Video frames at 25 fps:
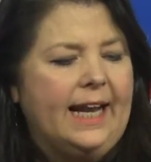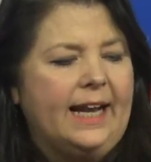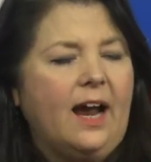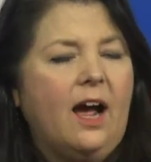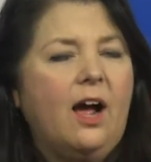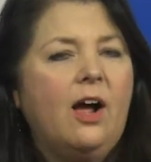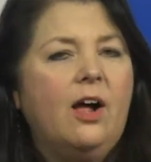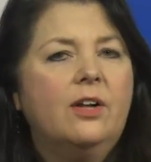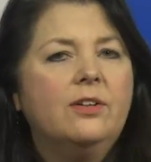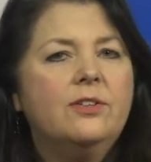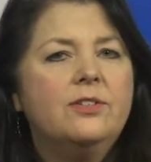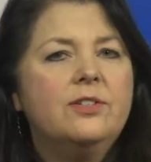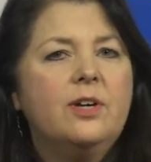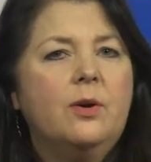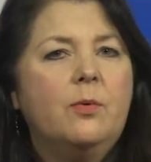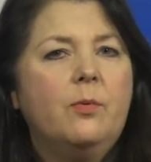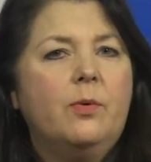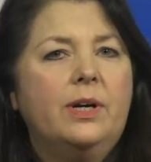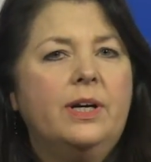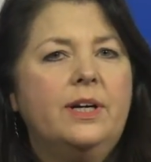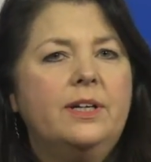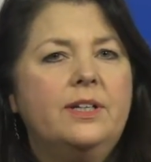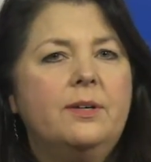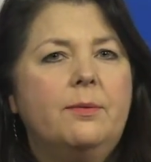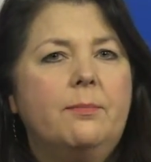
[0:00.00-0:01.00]
I also
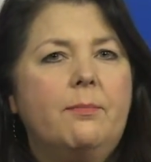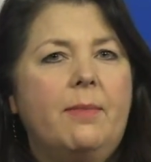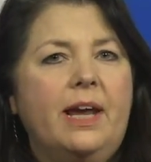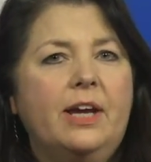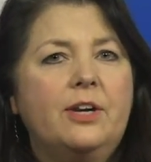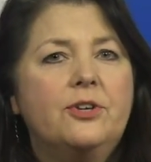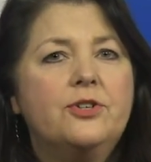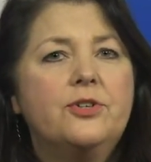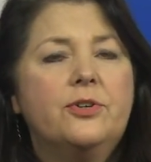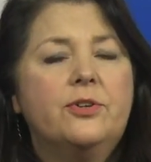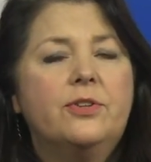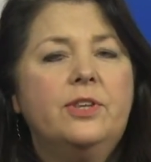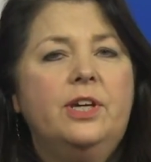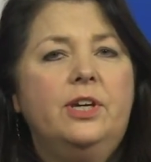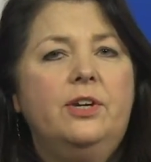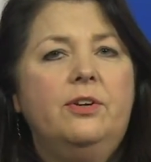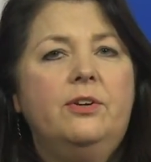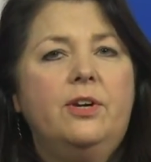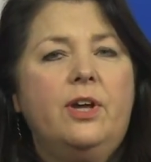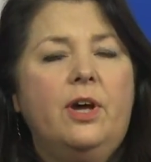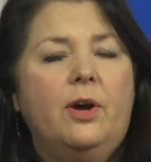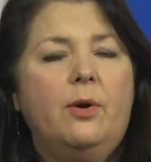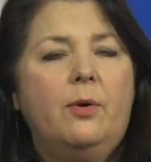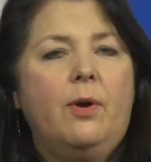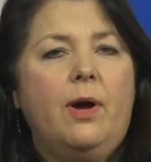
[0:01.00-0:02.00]
wanted to make sure that you
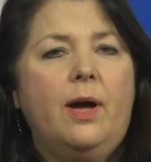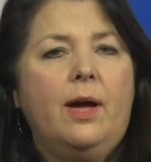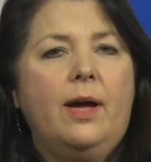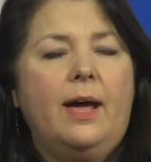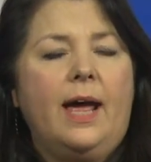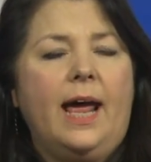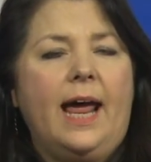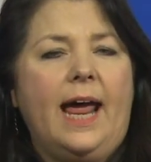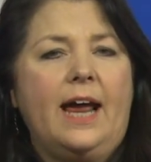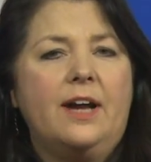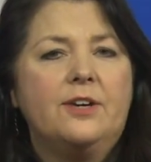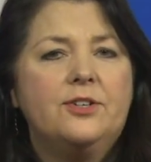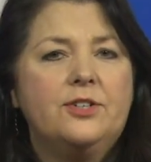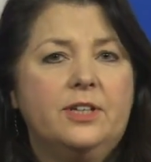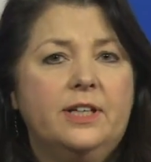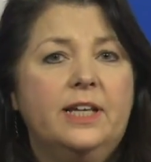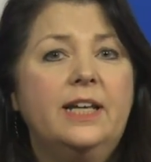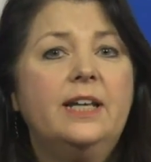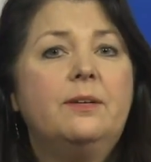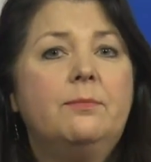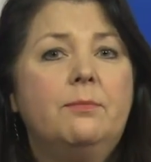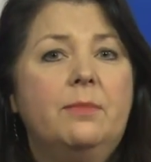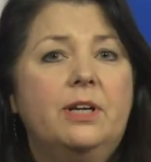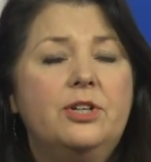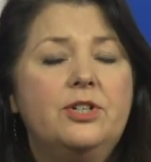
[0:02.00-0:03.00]
know, Ashley
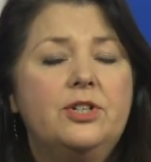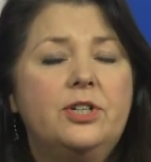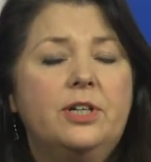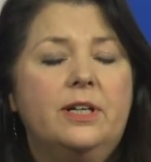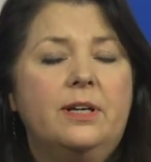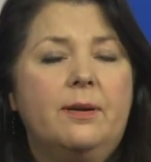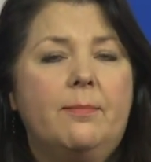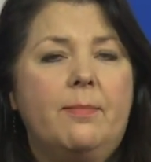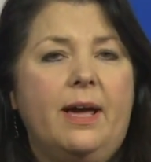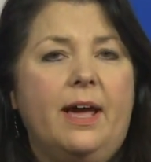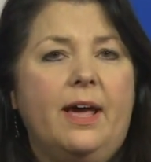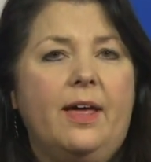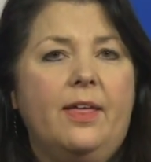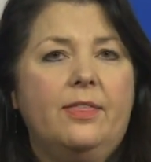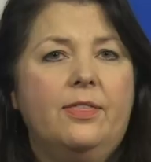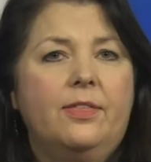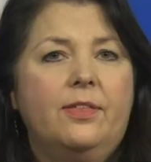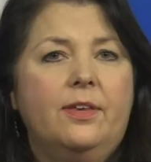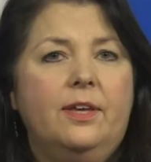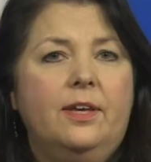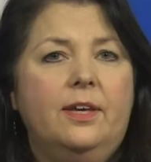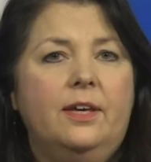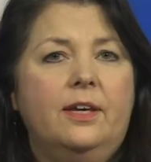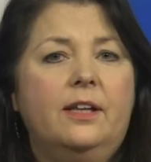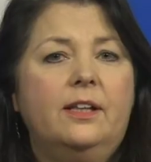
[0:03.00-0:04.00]
had mentioned about
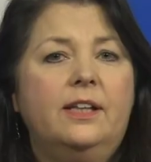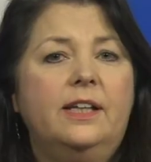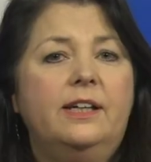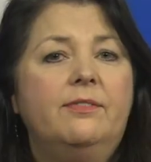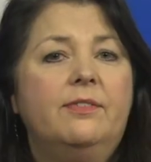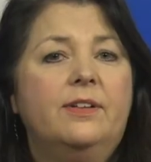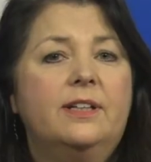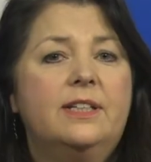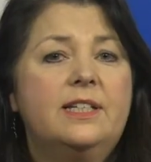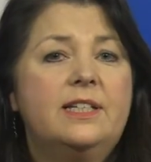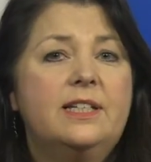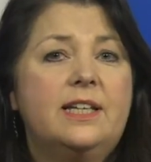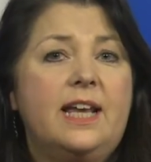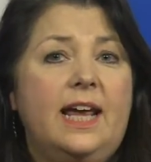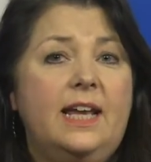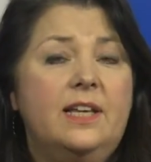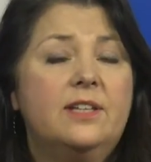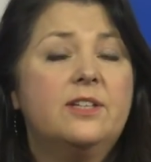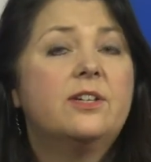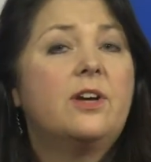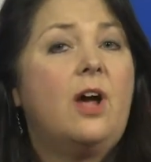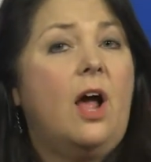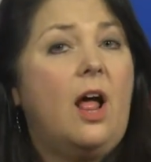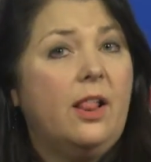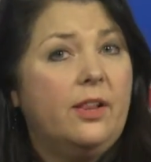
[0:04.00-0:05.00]
the Cleveland State
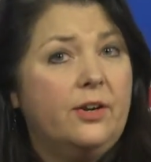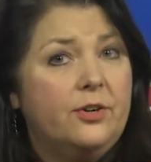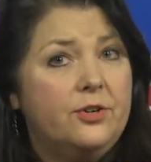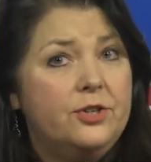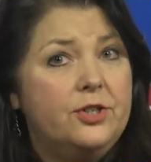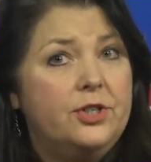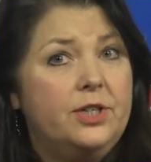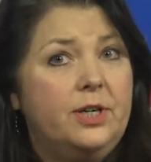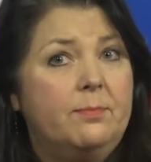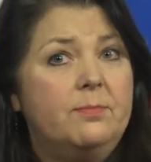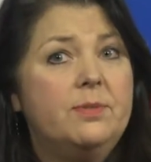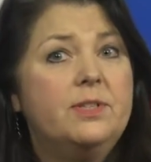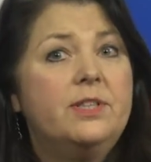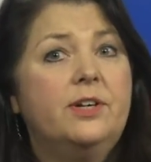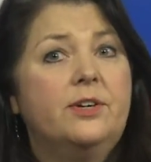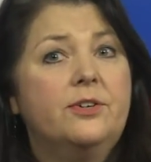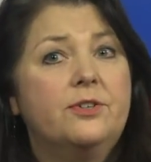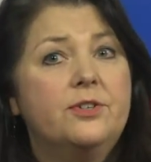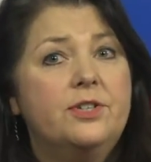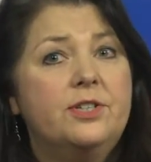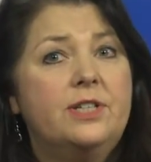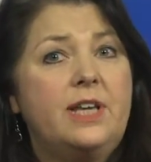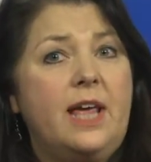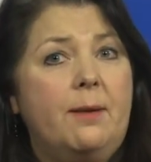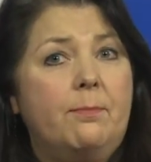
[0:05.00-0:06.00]
scholarships that are
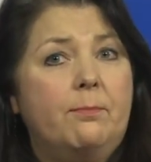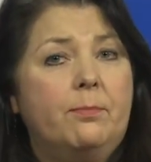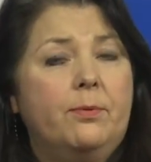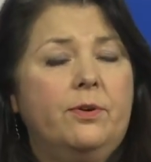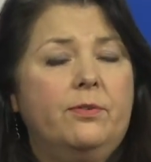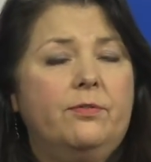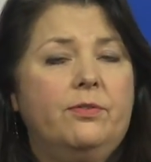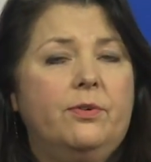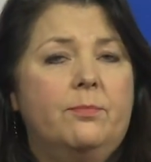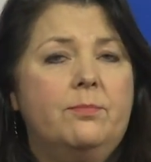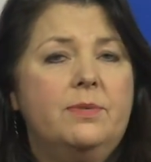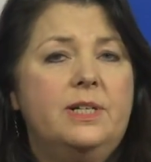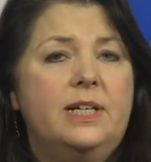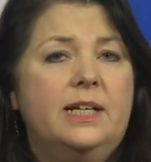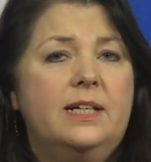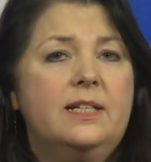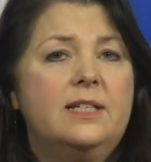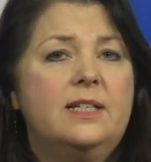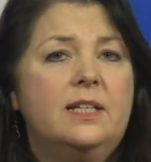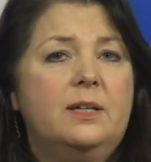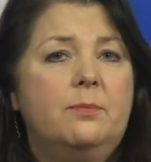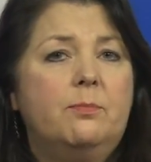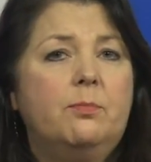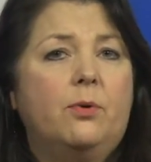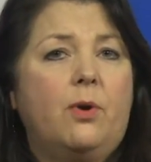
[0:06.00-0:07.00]
separate from
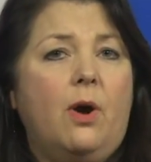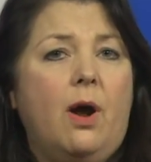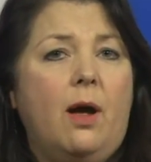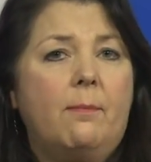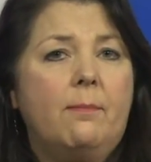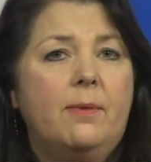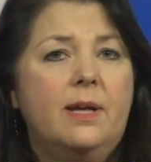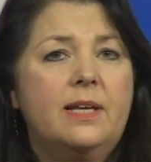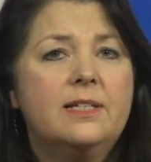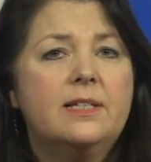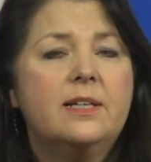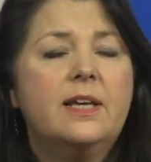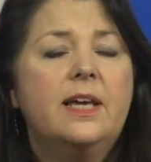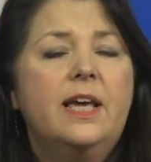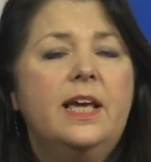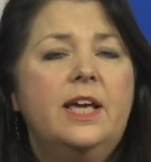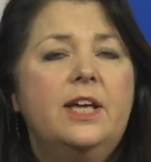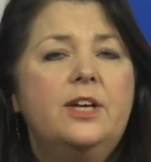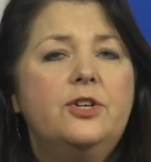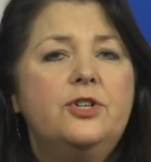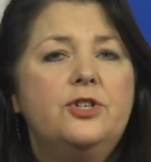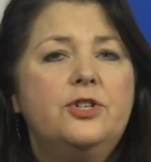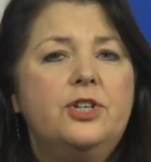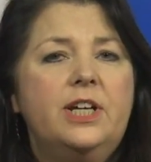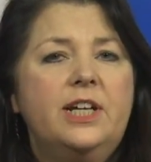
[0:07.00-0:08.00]
Tennessee Promise.
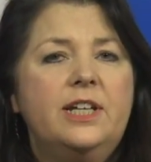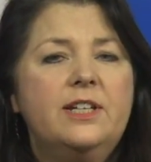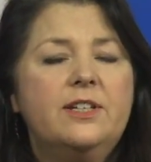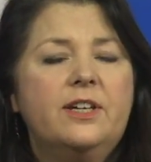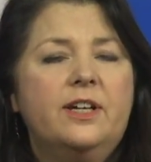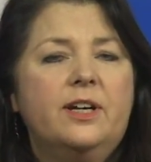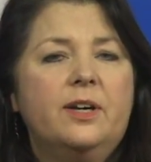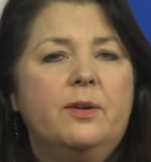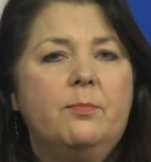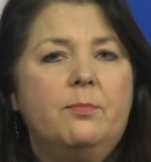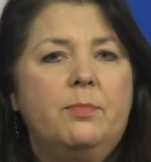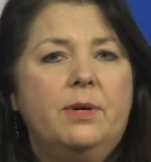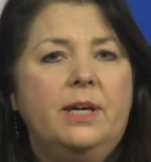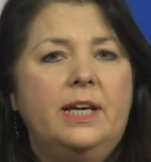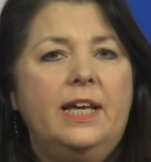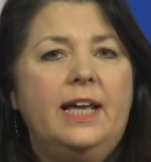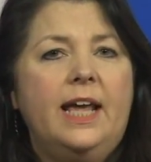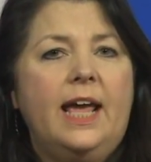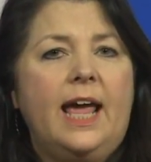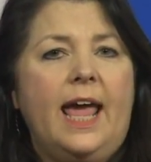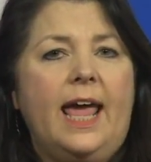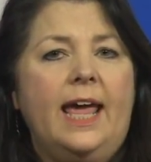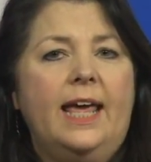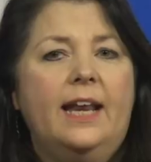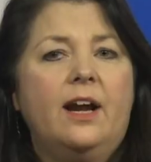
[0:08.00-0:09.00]
She's going to be
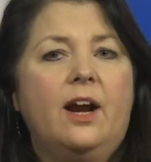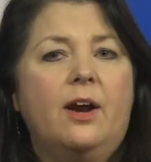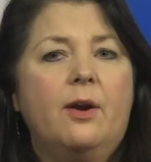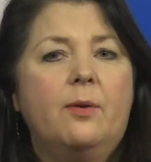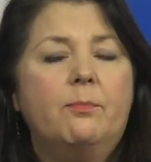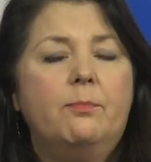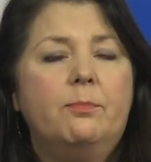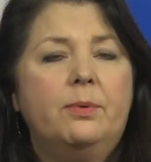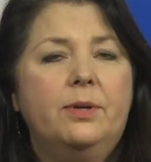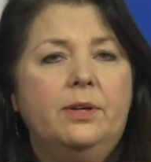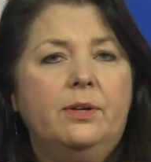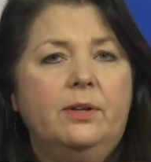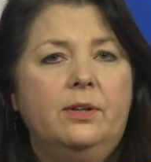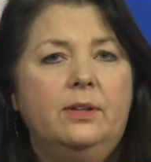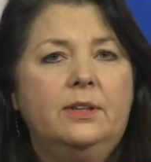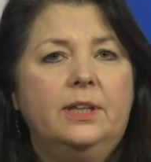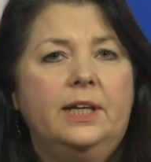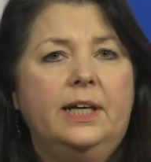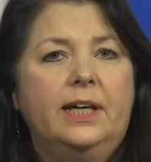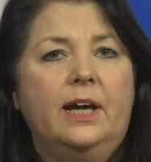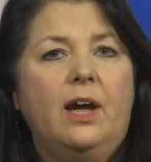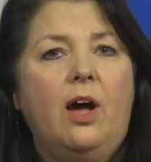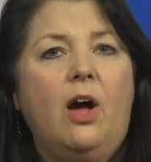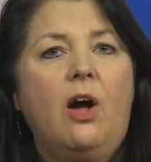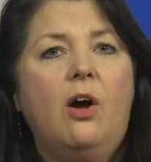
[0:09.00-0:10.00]
in our
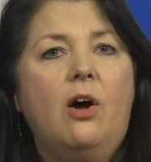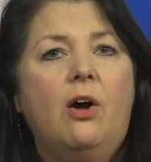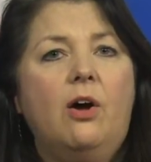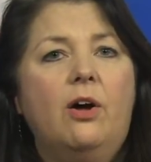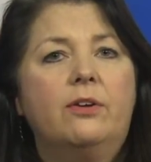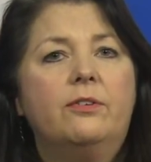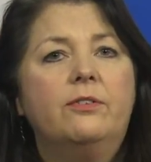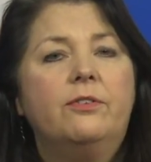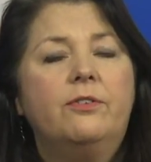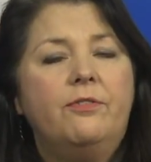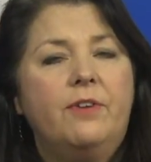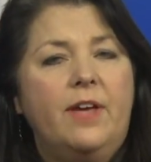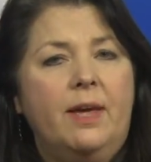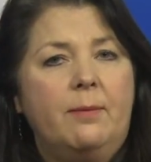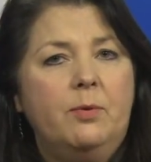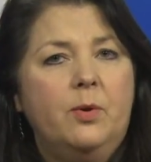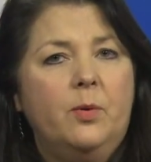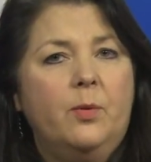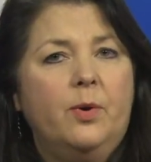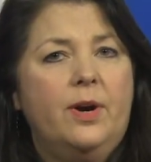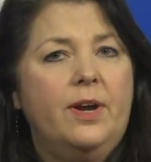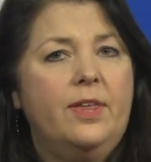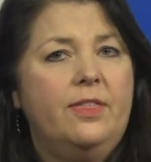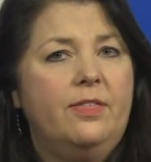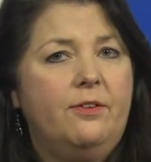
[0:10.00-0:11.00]
building on
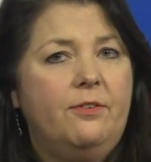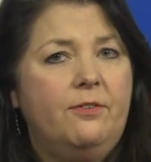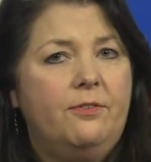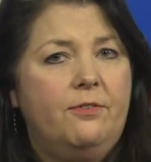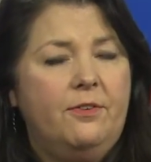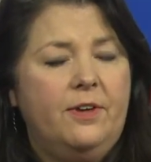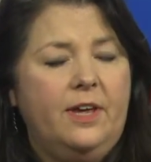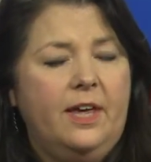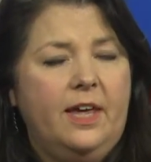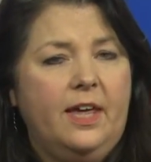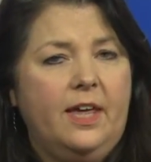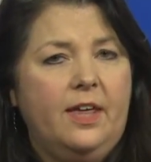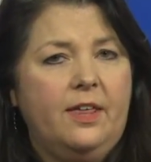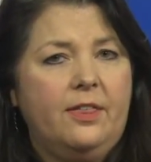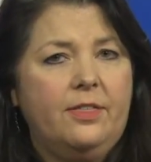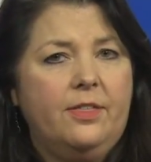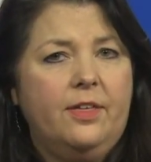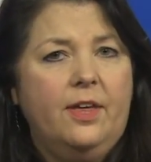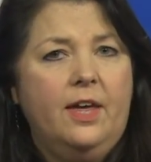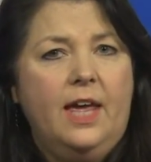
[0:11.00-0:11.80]
February the 5th.